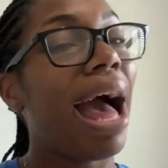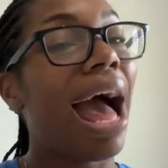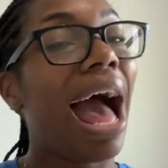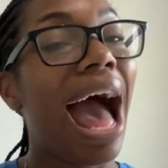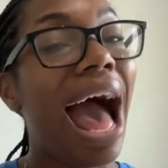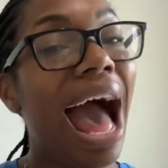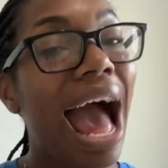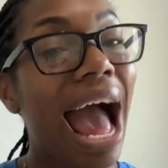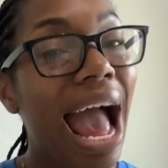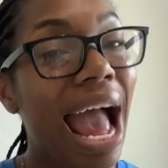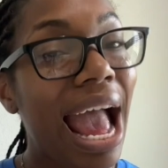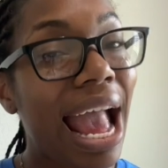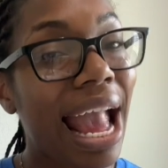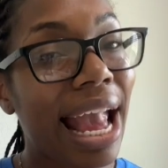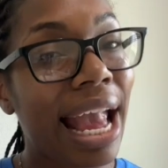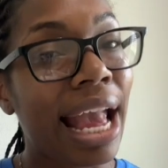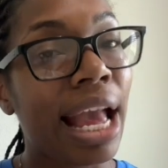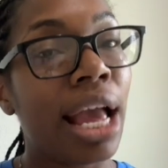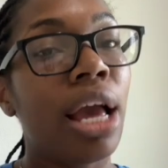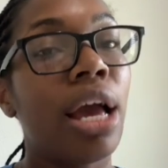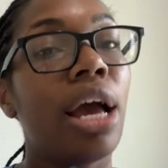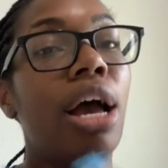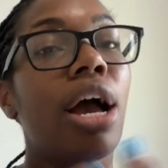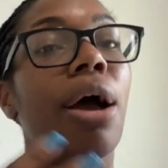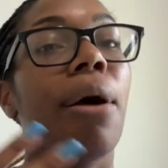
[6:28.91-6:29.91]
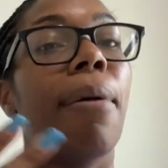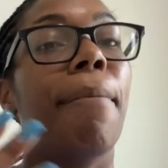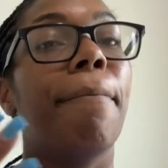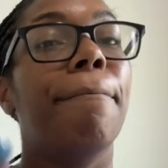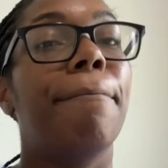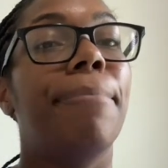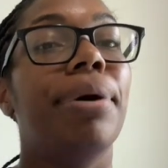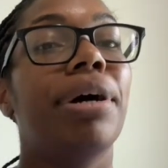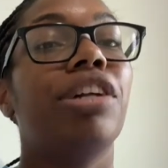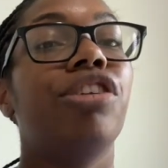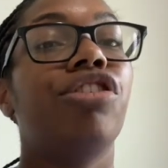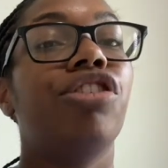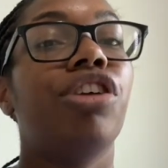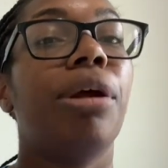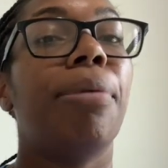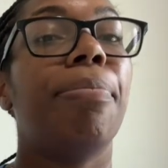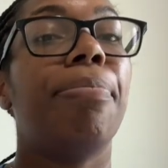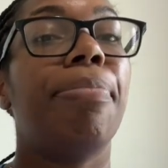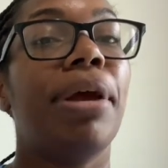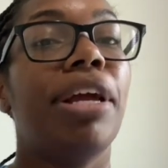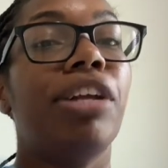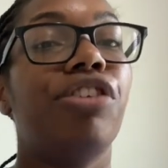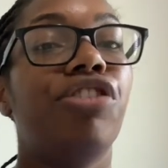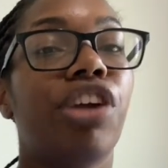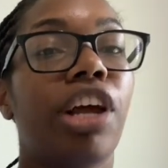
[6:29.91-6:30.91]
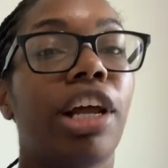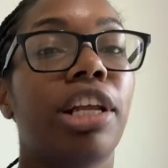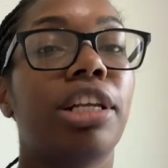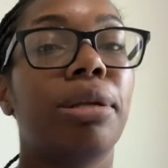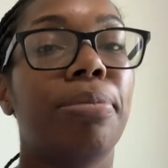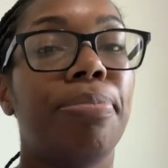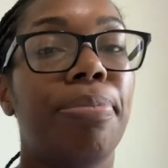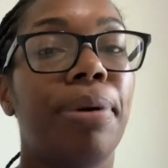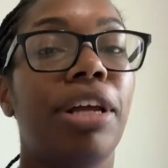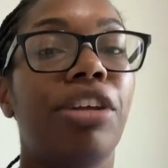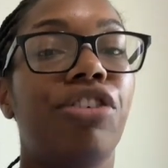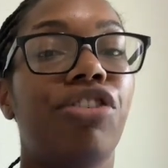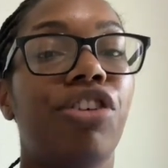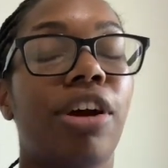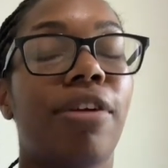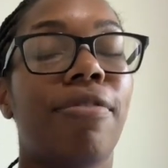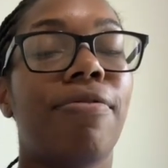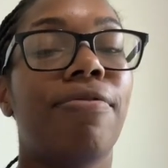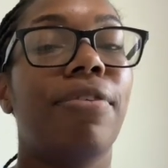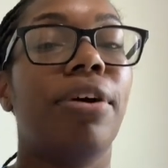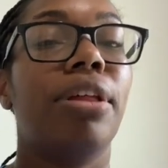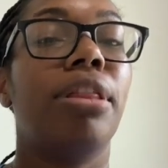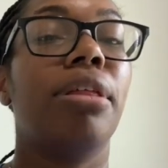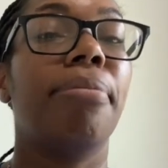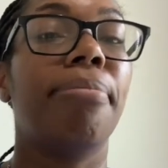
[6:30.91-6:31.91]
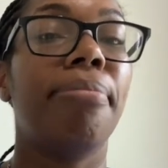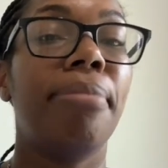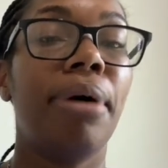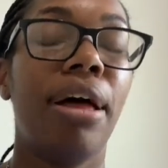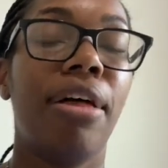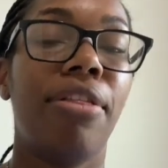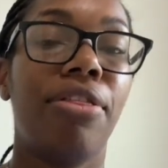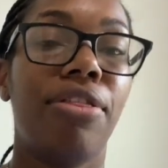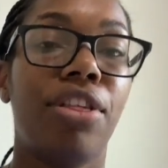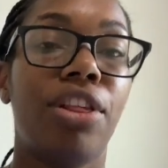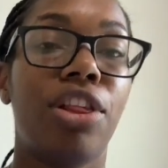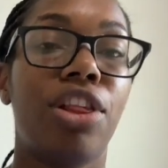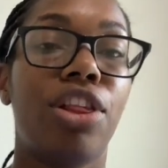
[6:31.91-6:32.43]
I budget paycheck to paycheck for the month.